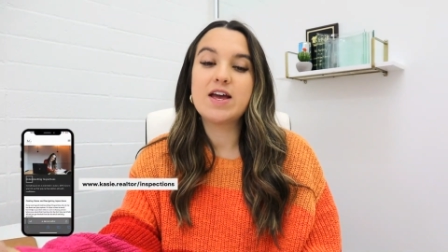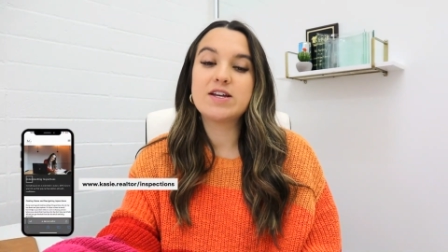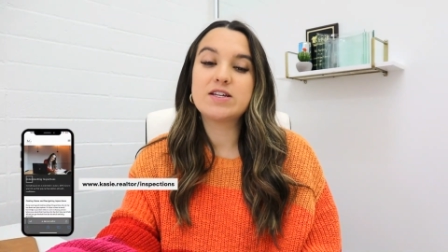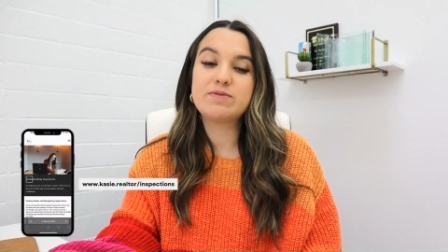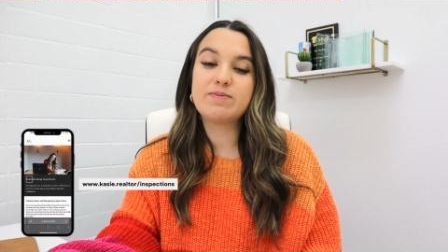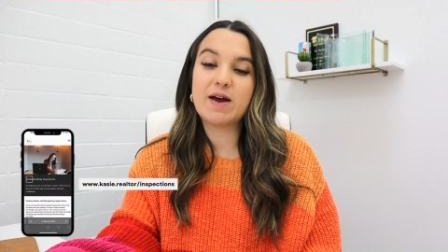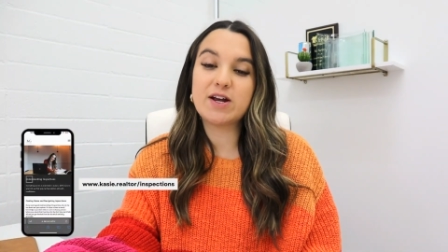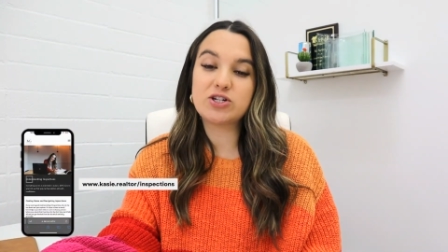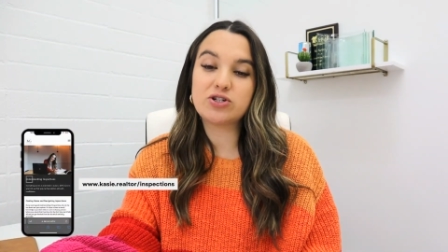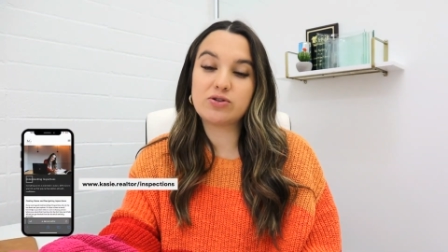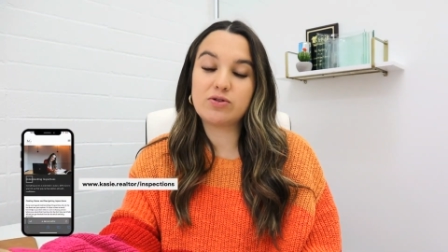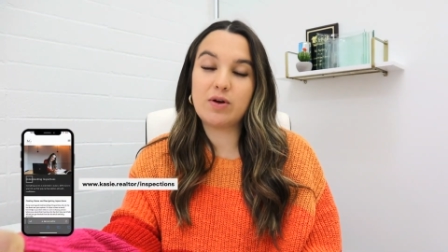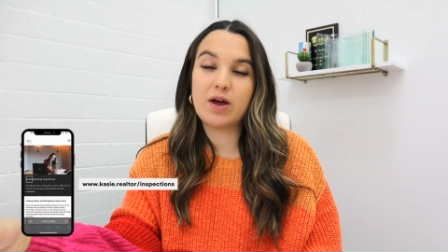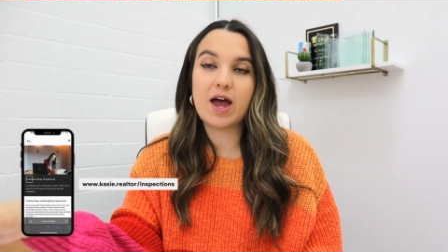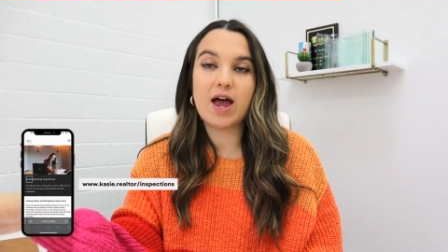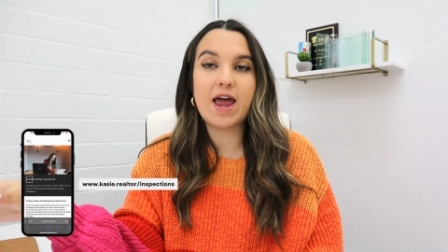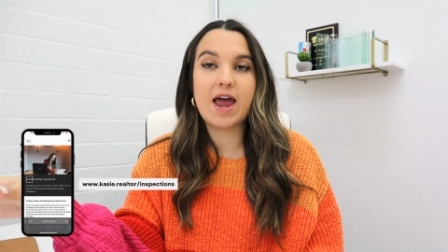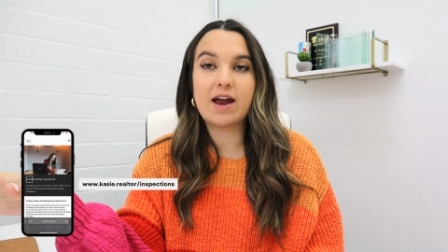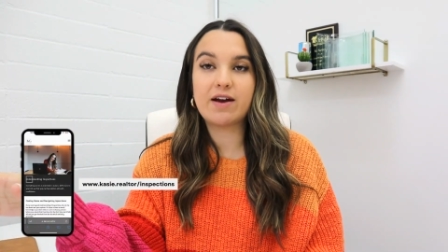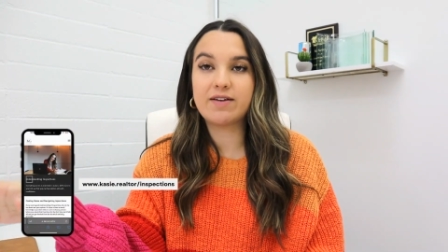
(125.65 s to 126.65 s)

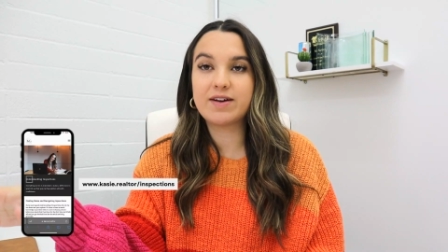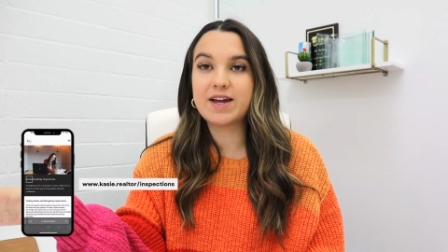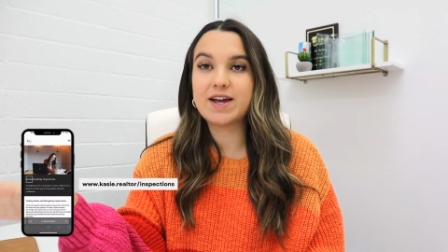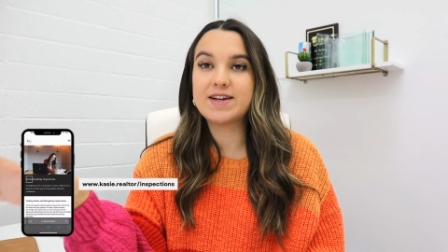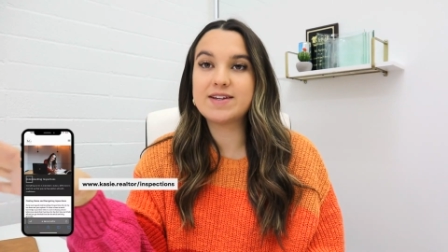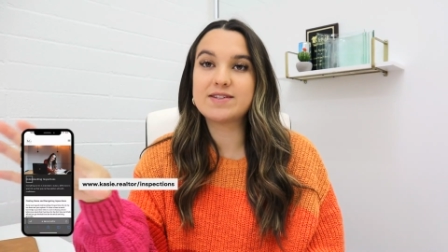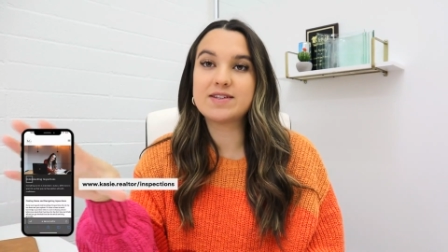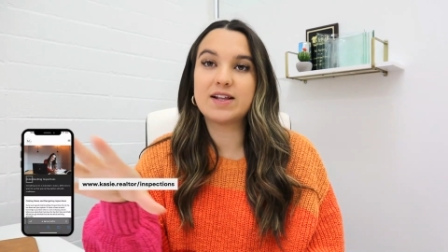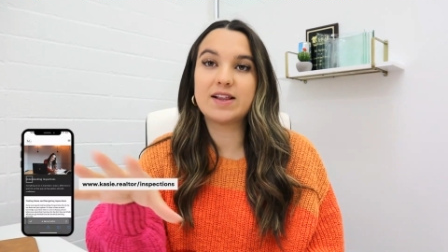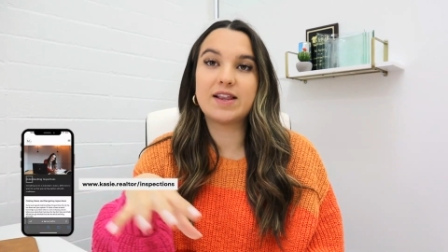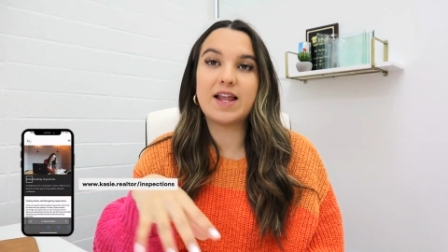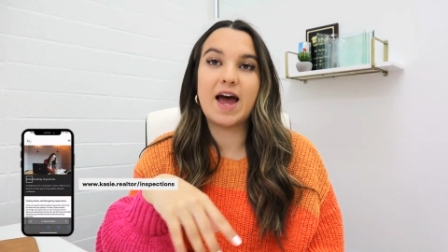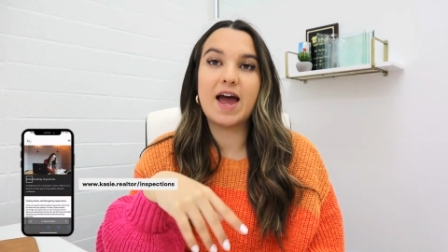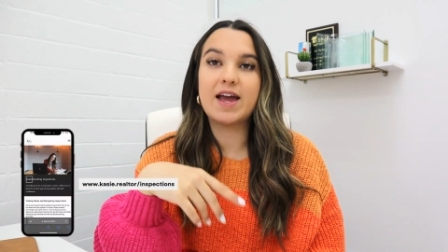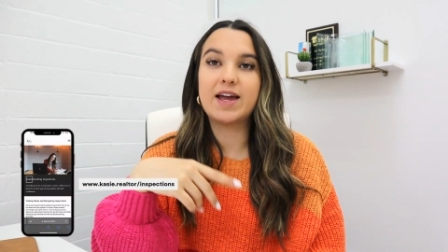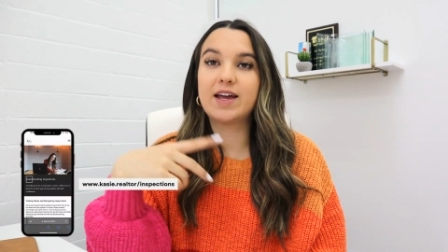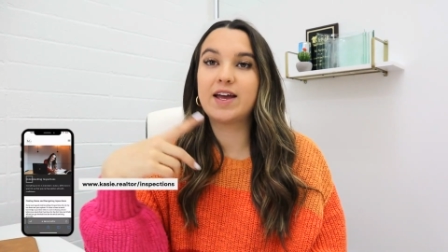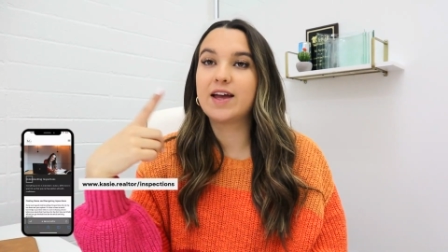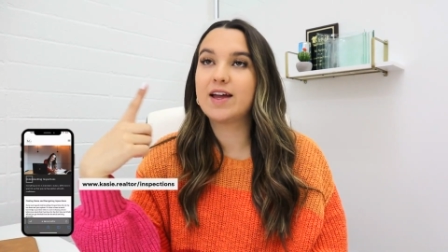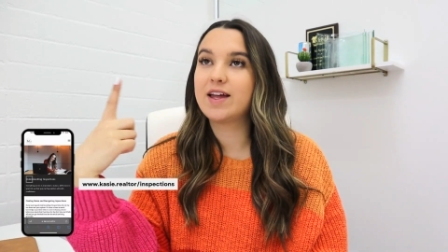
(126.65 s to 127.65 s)
special areas
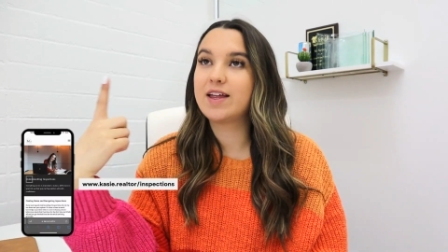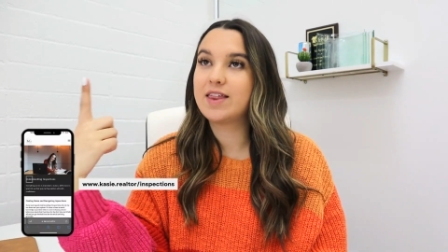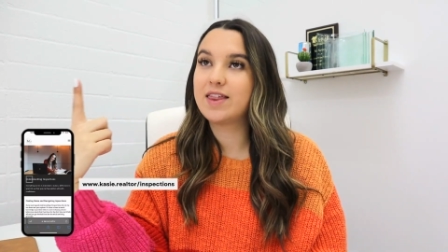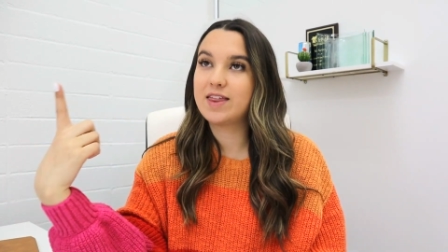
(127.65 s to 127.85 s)
like